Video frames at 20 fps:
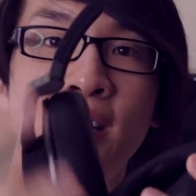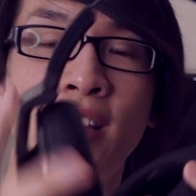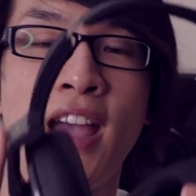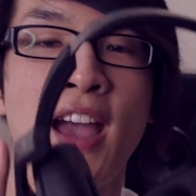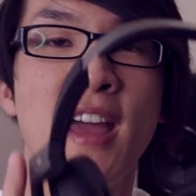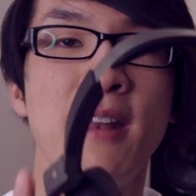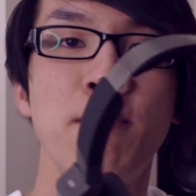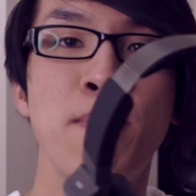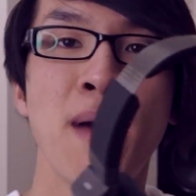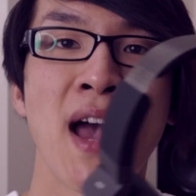
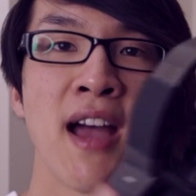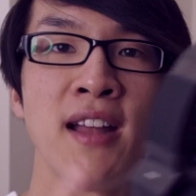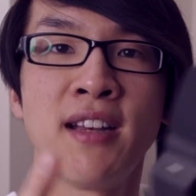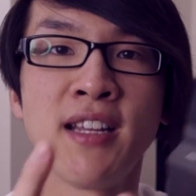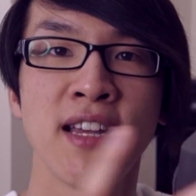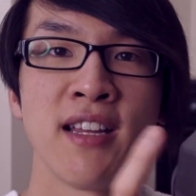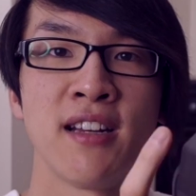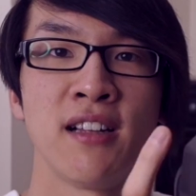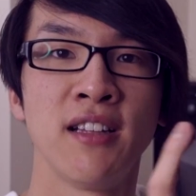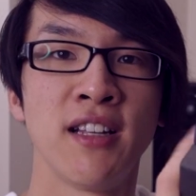headband
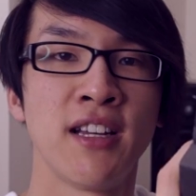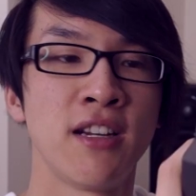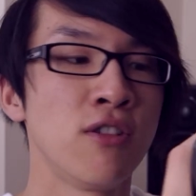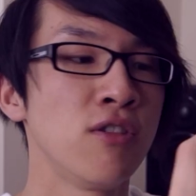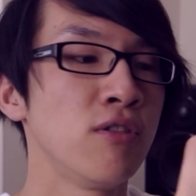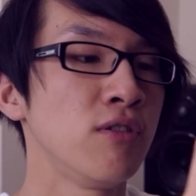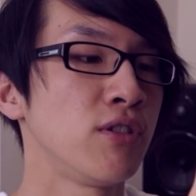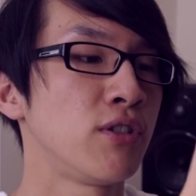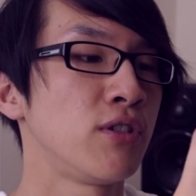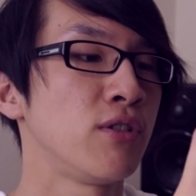in a
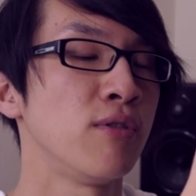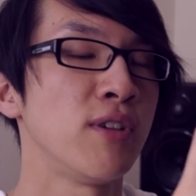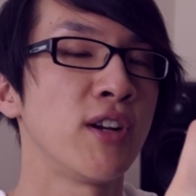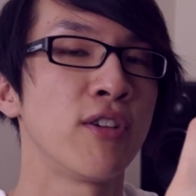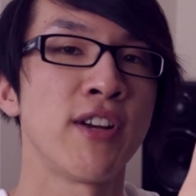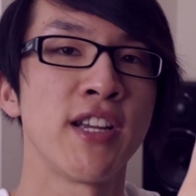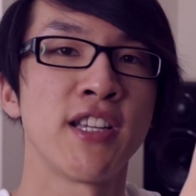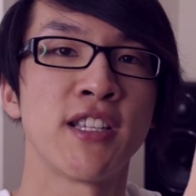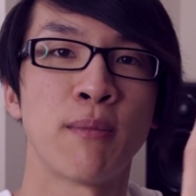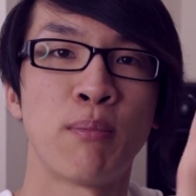little to
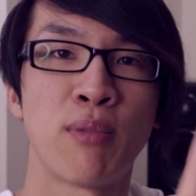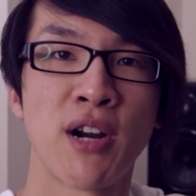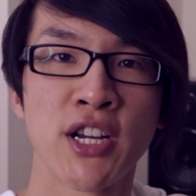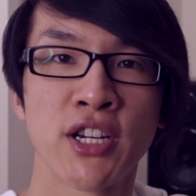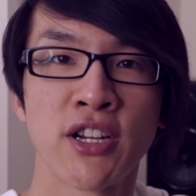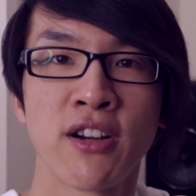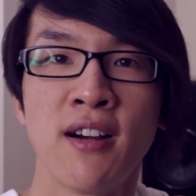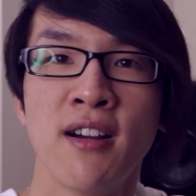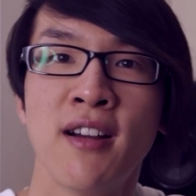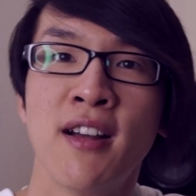increase the
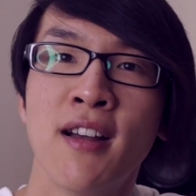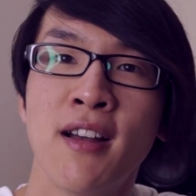pressure.